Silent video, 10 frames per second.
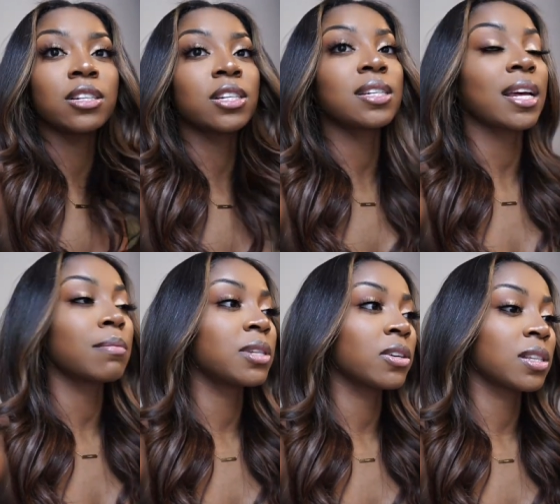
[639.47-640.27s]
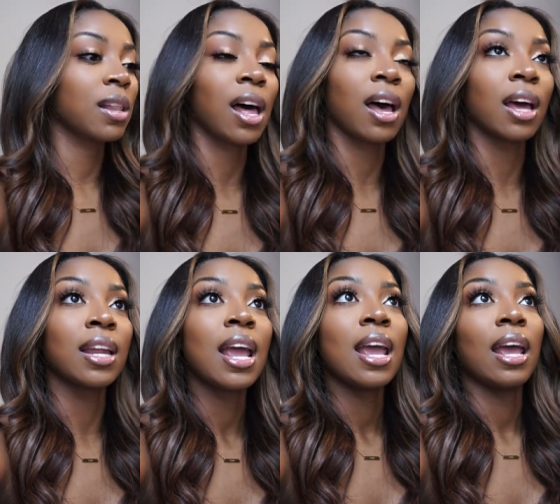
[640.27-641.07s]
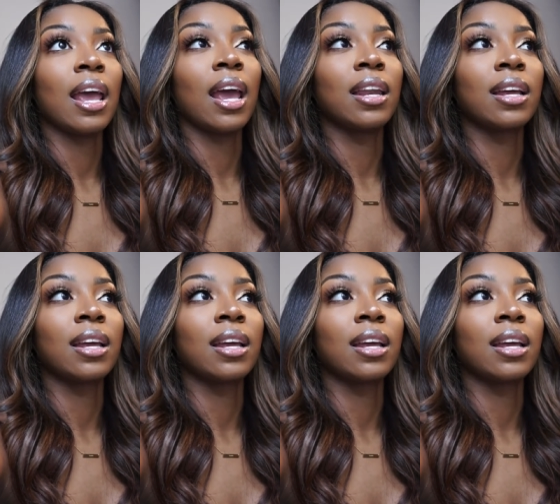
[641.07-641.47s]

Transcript: just take them to your salon and